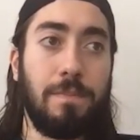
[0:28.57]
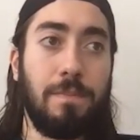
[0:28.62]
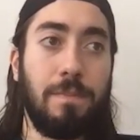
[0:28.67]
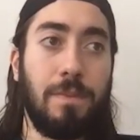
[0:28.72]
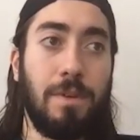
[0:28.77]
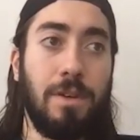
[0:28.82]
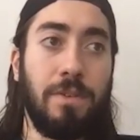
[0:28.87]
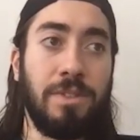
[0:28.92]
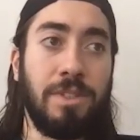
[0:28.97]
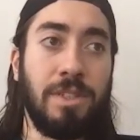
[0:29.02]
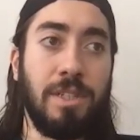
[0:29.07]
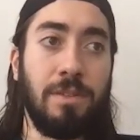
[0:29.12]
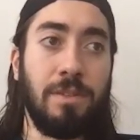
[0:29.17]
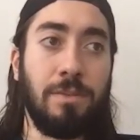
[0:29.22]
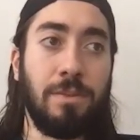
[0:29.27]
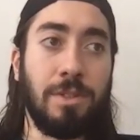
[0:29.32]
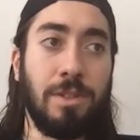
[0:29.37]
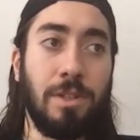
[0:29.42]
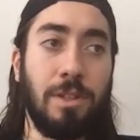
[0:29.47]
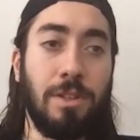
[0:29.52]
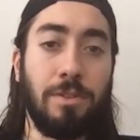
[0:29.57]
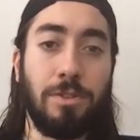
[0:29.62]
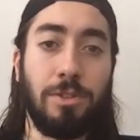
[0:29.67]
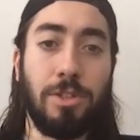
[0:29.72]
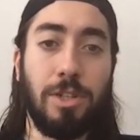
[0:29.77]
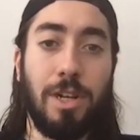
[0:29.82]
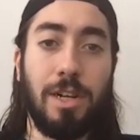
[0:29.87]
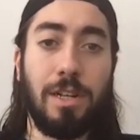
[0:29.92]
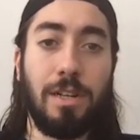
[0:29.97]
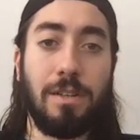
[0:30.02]
obviously, it was a little
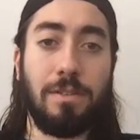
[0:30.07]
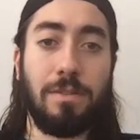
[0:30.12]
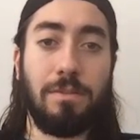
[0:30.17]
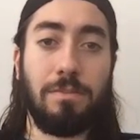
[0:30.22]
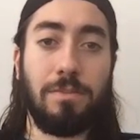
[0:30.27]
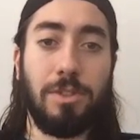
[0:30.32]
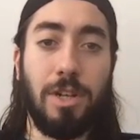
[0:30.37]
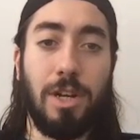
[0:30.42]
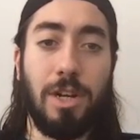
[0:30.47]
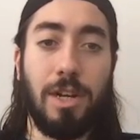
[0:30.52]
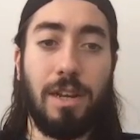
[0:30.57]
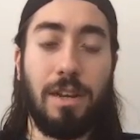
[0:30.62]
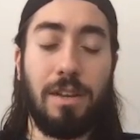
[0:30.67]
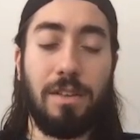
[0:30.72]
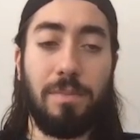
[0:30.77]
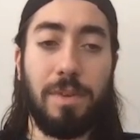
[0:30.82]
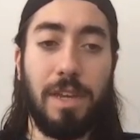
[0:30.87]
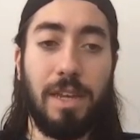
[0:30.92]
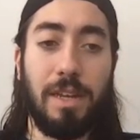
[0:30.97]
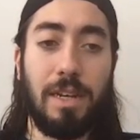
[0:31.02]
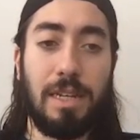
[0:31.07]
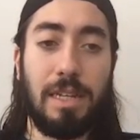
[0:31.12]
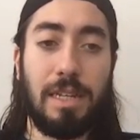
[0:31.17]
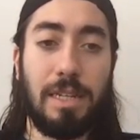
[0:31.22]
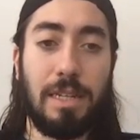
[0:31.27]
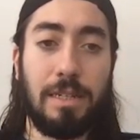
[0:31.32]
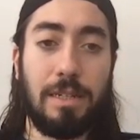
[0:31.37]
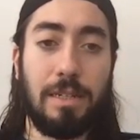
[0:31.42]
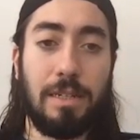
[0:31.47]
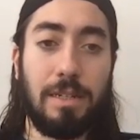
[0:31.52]
shock shocking in the beginning
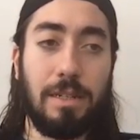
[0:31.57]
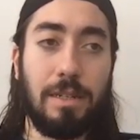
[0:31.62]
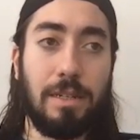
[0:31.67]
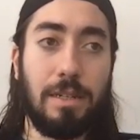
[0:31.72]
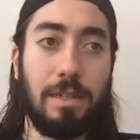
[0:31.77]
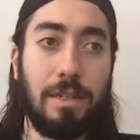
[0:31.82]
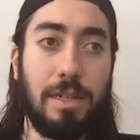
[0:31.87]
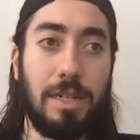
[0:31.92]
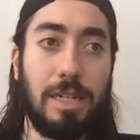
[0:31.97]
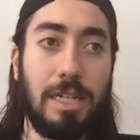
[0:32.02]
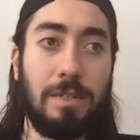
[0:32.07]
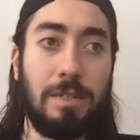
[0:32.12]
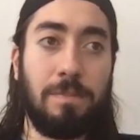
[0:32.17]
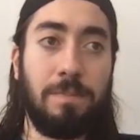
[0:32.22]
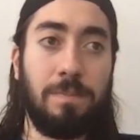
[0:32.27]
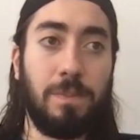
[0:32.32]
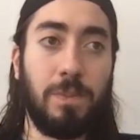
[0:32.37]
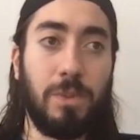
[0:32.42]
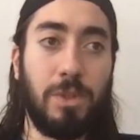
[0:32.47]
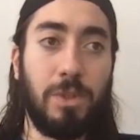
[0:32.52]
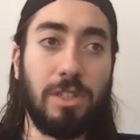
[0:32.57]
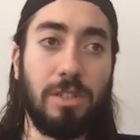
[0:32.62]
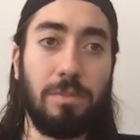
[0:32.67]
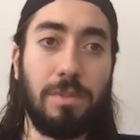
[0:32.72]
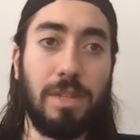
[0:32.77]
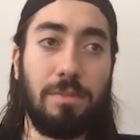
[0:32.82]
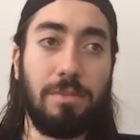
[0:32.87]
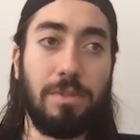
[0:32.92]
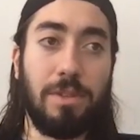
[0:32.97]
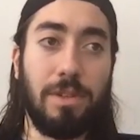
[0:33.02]
and, and uh, took some
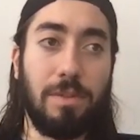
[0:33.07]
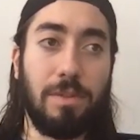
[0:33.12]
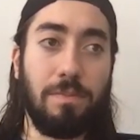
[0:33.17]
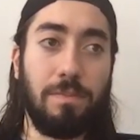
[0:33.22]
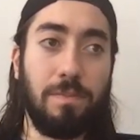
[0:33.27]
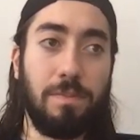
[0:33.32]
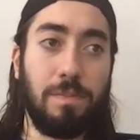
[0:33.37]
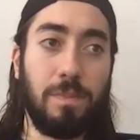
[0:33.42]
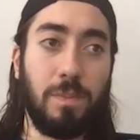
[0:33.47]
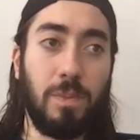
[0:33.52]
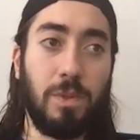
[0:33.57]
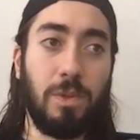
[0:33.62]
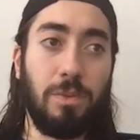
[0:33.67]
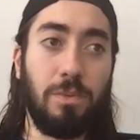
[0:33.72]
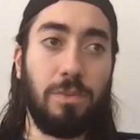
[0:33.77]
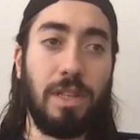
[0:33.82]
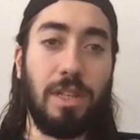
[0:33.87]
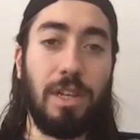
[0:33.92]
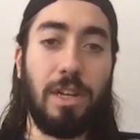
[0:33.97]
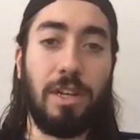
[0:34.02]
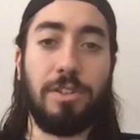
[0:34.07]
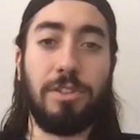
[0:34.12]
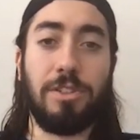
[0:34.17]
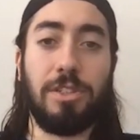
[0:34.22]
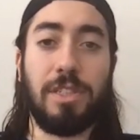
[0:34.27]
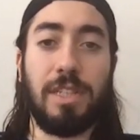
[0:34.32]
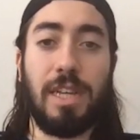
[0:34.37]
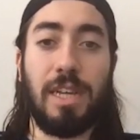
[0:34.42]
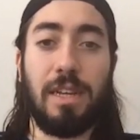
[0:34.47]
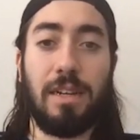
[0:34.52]
time to, to really
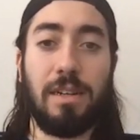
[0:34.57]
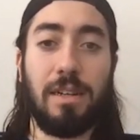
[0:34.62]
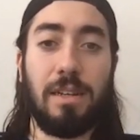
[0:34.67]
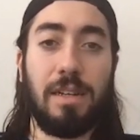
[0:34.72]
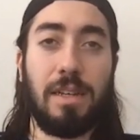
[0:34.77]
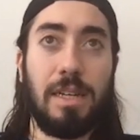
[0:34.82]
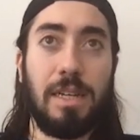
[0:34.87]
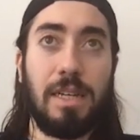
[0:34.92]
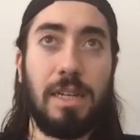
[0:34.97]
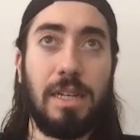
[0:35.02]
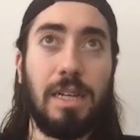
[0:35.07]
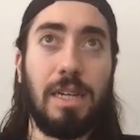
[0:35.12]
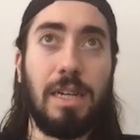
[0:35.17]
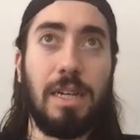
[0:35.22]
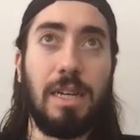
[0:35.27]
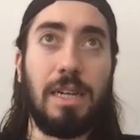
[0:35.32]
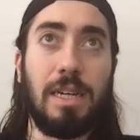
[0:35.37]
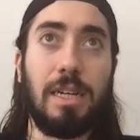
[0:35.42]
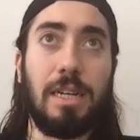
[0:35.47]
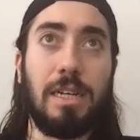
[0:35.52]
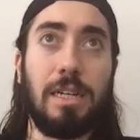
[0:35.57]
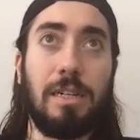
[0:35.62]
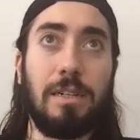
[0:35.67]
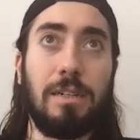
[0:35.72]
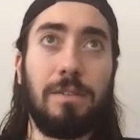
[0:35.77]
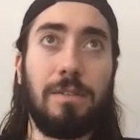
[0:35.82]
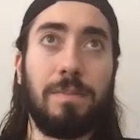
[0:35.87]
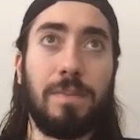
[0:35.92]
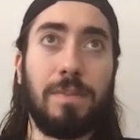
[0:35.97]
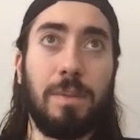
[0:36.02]
understand.
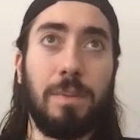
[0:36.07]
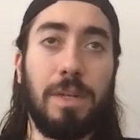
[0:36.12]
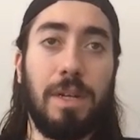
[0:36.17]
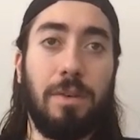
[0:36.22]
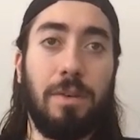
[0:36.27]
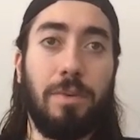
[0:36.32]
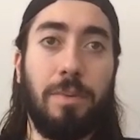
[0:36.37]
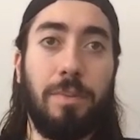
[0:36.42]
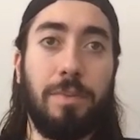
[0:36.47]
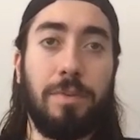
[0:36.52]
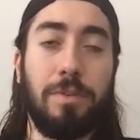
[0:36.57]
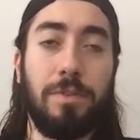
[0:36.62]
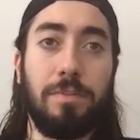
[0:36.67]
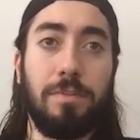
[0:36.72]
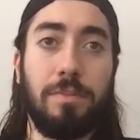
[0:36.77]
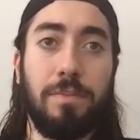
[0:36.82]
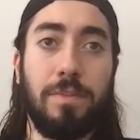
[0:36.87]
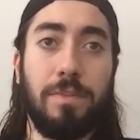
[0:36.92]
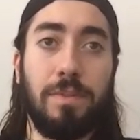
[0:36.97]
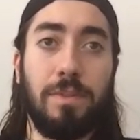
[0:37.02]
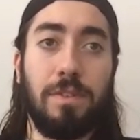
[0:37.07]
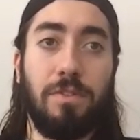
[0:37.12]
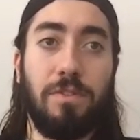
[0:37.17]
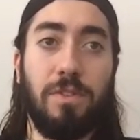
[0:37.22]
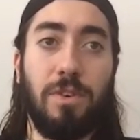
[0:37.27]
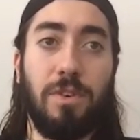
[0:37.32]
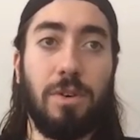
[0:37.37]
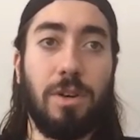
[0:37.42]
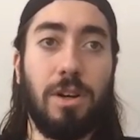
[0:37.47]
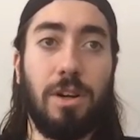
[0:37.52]
Uh, I mean, I remember the
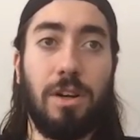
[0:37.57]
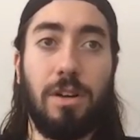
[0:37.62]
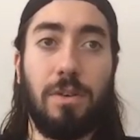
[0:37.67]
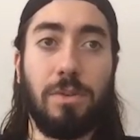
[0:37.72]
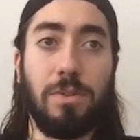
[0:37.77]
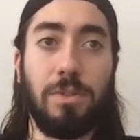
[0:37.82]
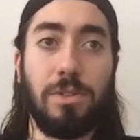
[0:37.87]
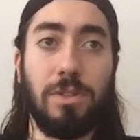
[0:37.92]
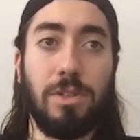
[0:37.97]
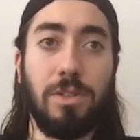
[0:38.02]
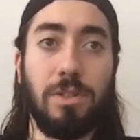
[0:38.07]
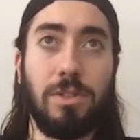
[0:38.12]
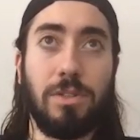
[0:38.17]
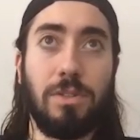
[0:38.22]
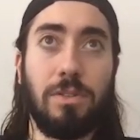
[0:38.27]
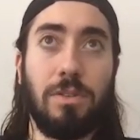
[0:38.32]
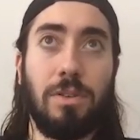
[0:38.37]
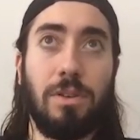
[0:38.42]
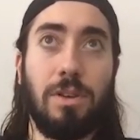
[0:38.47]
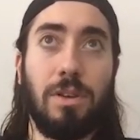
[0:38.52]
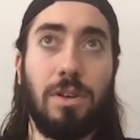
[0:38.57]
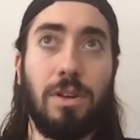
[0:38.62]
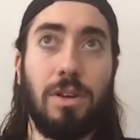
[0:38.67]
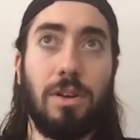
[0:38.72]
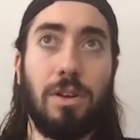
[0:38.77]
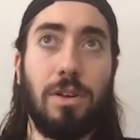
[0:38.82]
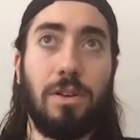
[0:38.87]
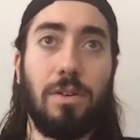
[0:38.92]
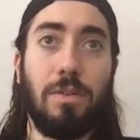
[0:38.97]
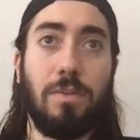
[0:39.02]
phone call was just
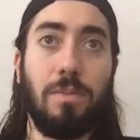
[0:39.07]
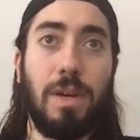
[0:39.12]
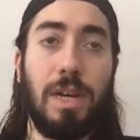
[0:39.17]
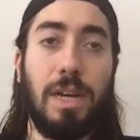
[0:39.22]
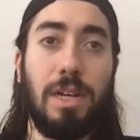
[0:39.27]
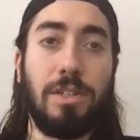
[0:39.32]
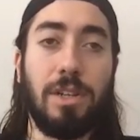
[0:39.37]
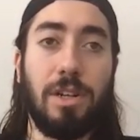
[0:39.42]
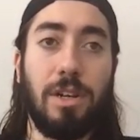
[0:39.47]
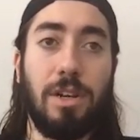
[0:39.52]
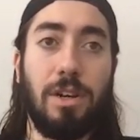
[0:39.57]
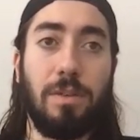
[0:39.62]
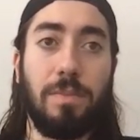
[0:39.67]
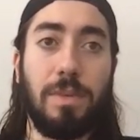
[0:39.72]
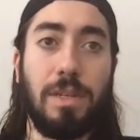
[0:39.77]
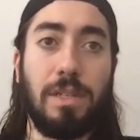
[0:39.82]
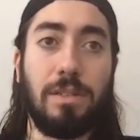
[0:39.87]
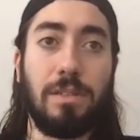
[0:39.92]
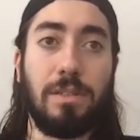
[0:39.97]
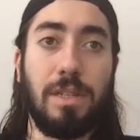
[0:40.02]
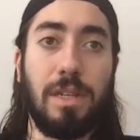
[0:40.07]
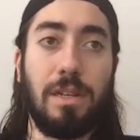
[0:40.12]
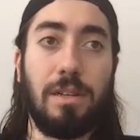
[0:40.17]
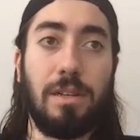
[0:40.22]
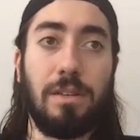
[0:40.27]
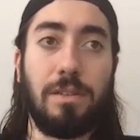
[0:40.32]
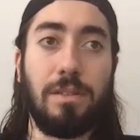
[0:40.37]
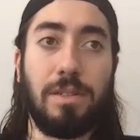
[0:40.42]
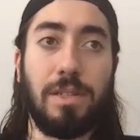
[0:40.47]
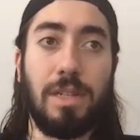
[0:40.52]
my agent called me and say,
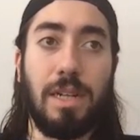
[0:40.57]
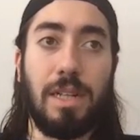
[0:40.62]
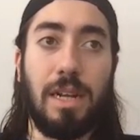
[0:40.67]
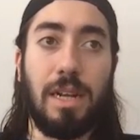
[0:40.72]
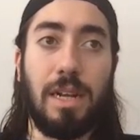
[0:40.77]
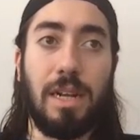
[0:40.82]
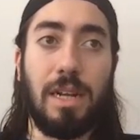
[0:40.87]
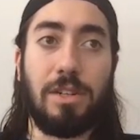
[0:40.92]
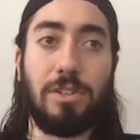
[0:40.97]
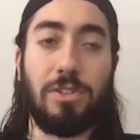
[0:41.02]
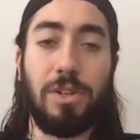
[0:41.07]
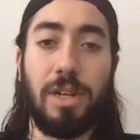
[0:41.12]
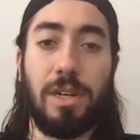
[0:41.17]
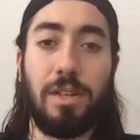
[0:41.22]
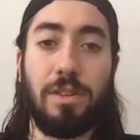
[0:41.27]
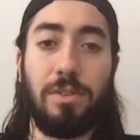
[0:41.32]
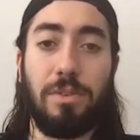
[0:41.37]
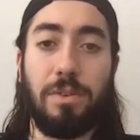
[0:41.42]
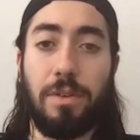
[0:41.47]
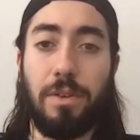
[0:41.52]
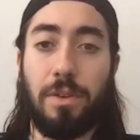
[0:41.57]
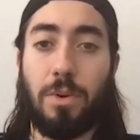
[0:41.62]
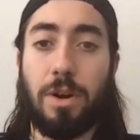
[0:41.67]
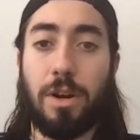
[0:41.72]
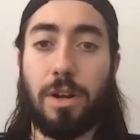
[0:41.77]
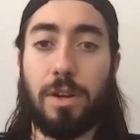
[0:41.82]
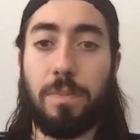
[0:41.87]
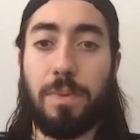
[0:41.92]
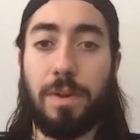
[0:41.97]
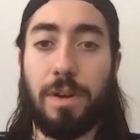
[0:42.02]
saying that I got traded to New
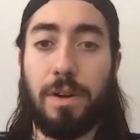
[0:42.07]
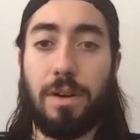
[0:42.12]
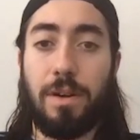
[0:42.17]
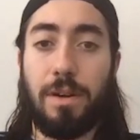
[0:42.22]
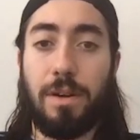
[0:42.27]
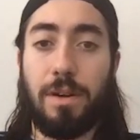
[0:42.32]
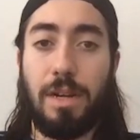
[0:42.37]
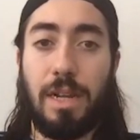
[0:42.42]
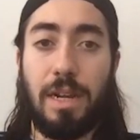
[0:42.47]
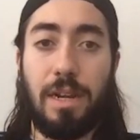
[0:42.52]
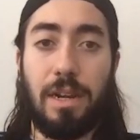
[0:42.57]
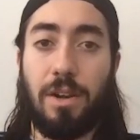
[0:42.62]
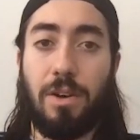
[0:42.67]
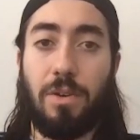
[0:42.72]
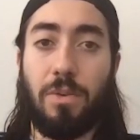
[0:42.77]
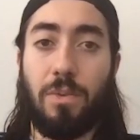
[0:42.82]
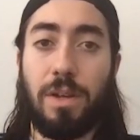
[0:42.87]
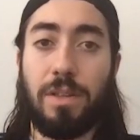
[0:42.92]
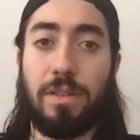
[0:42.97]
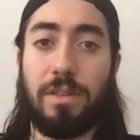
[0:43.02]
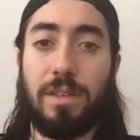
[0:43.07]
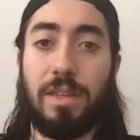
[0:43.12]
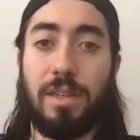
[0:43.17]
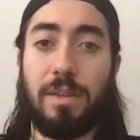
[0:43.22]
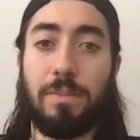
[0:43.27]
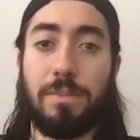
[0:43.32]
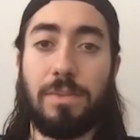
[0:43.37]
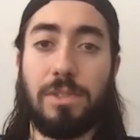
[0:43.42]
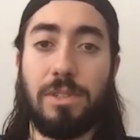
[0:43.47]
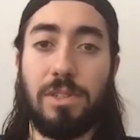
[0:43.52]
York, but he didn't know what
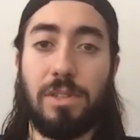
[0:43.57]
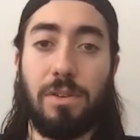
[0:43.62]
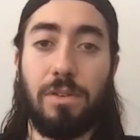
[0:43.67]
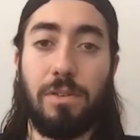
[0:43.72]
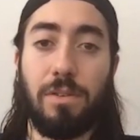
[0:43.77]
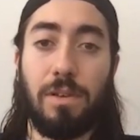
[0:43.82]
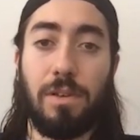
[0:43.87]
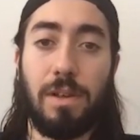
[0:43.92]
team. So